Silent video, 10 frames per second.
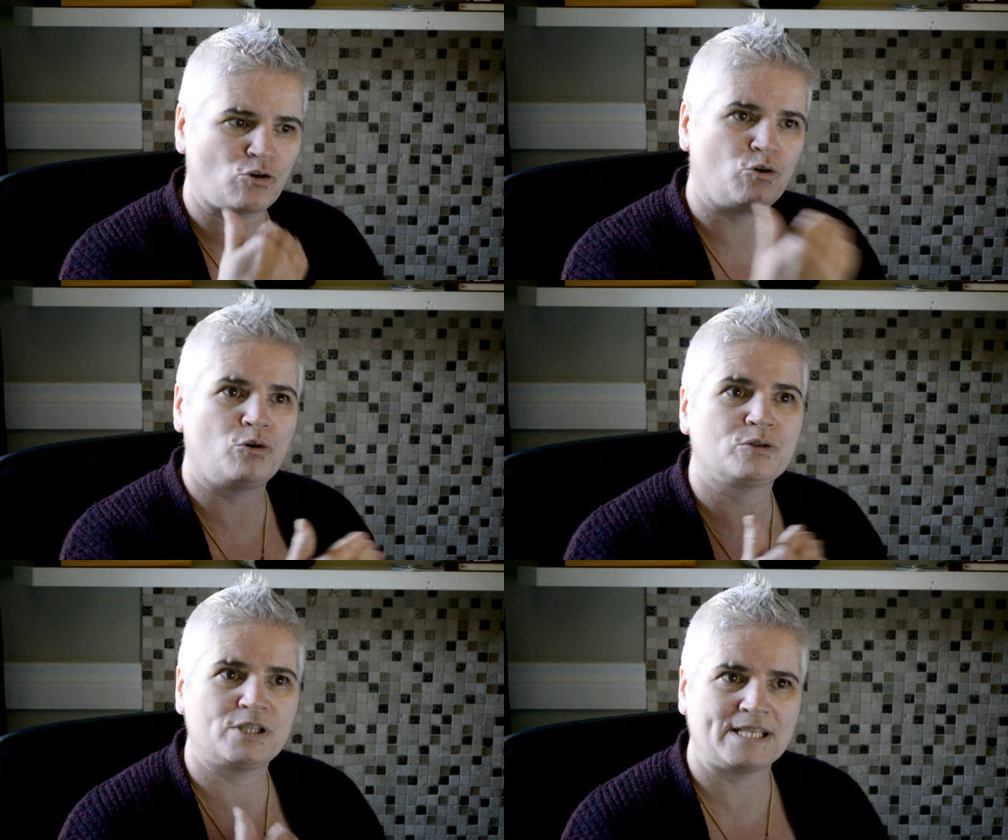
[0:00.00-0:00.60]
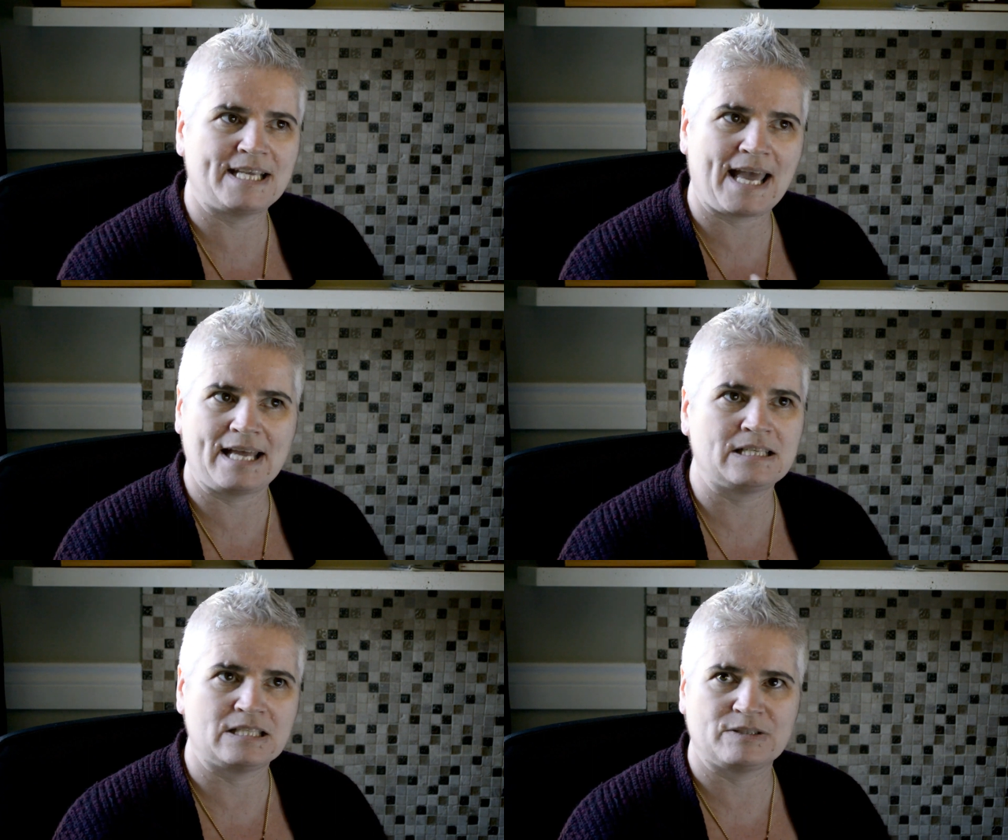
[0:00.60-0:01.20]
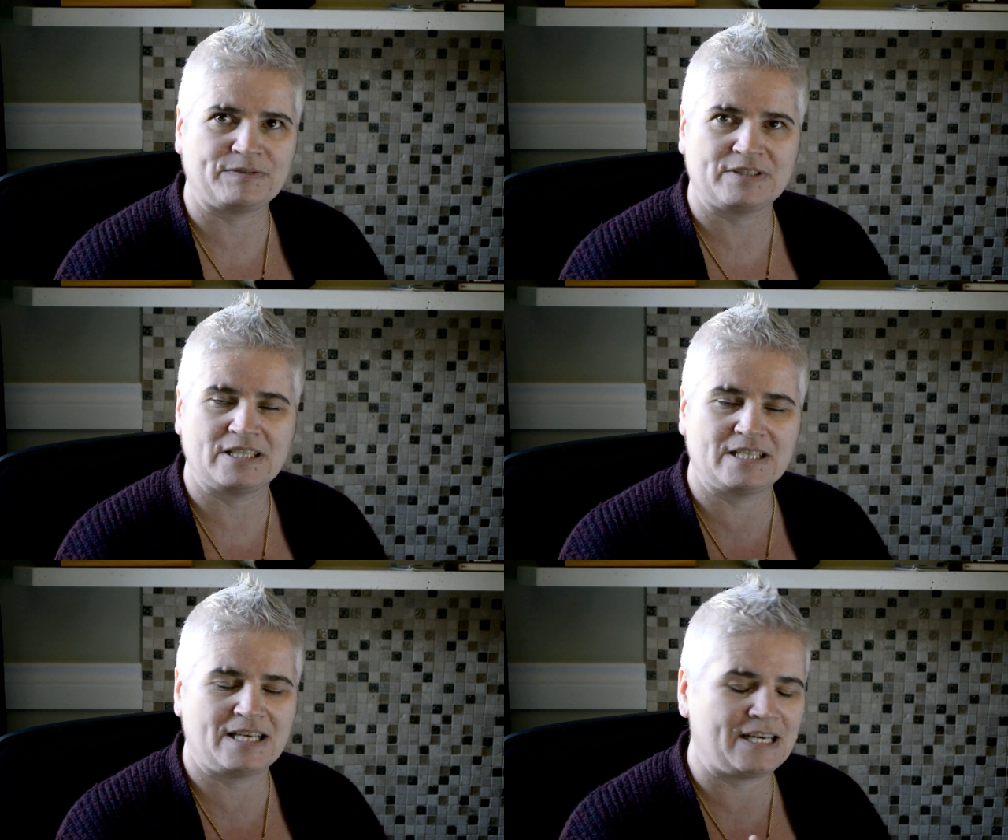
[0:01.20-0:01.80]
or to the end of
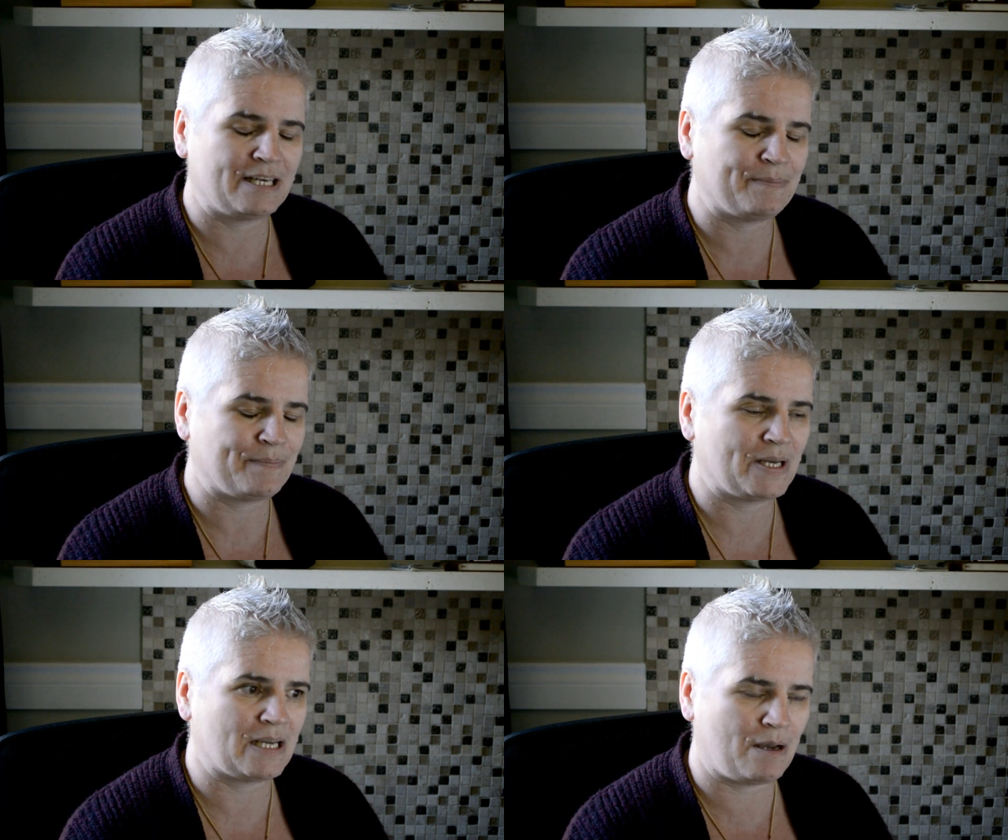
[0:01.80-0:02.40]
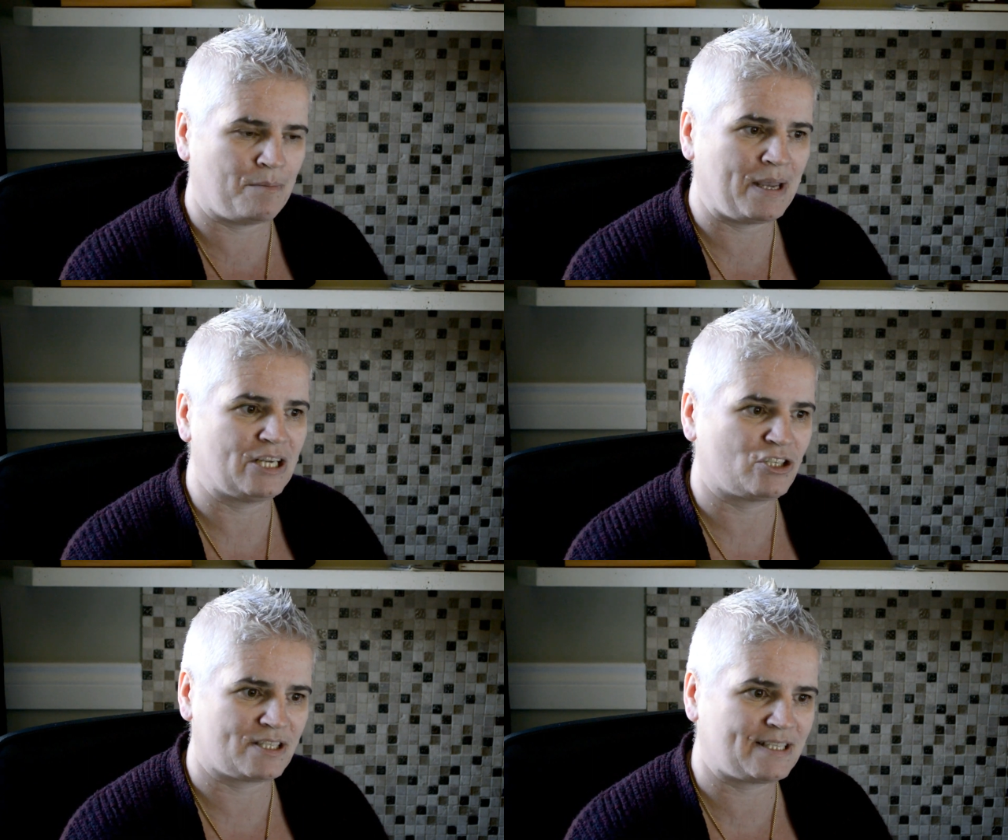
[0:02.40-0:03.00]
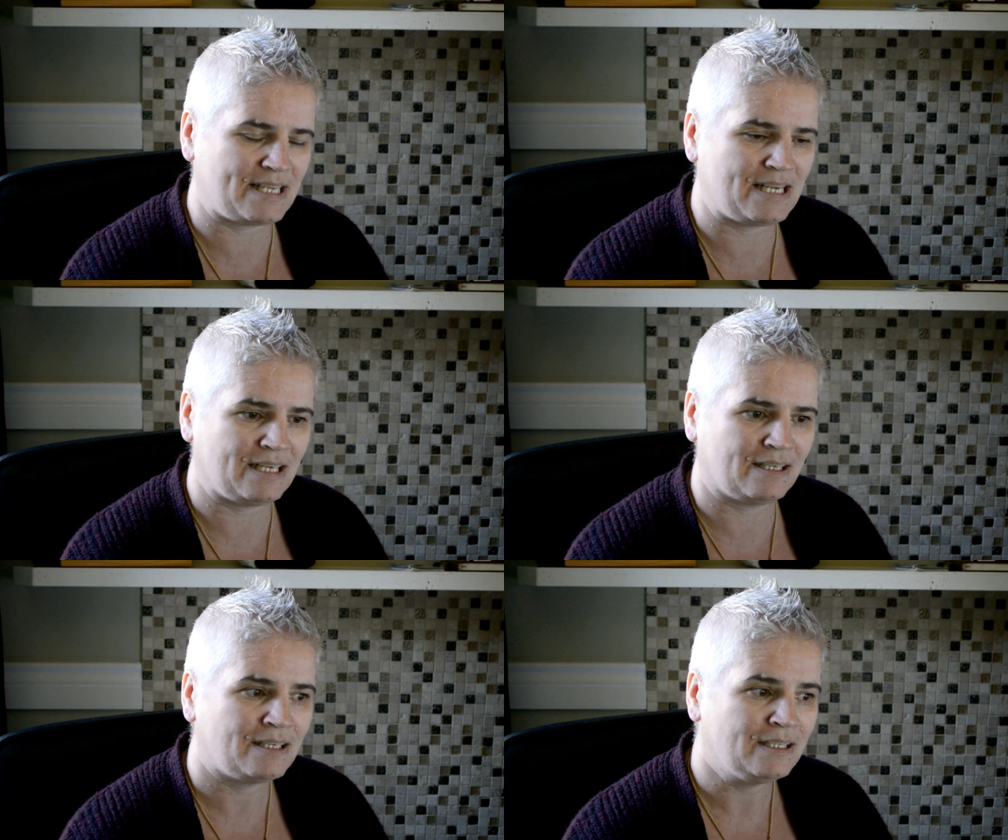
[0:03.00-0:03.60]
a major
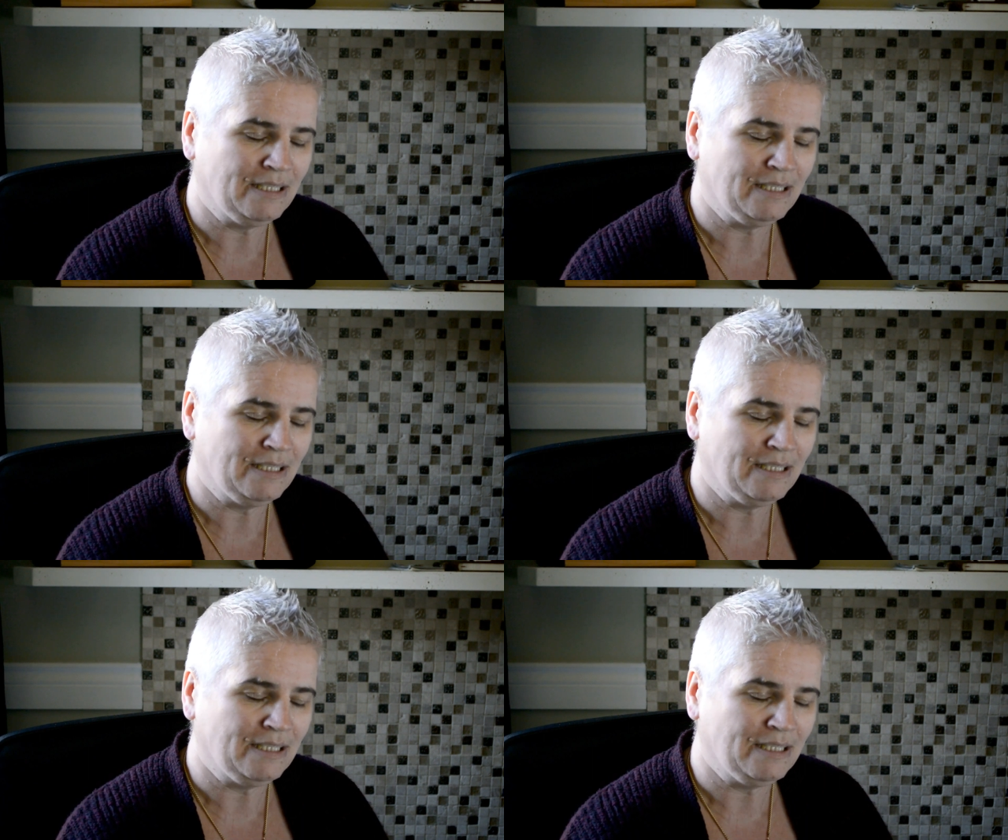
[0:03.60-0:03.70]
scene,